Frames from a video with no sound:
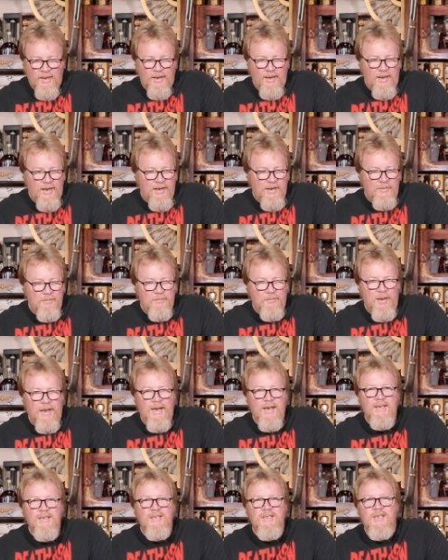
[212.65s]
And a
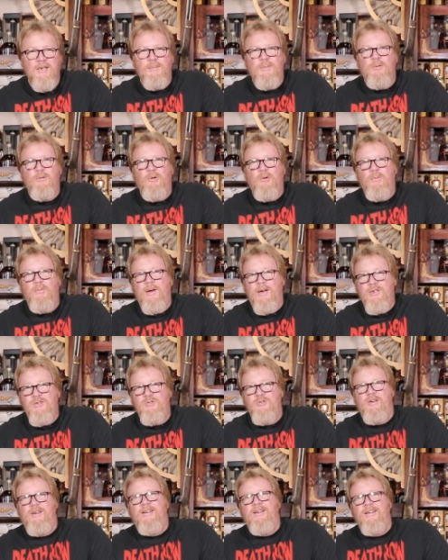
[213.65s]
banging cinnamon roll
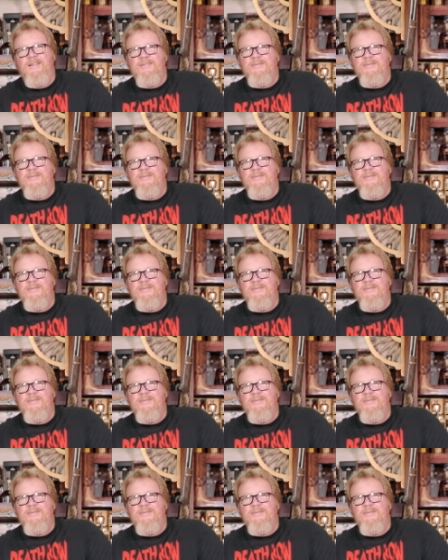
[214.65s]
pastry.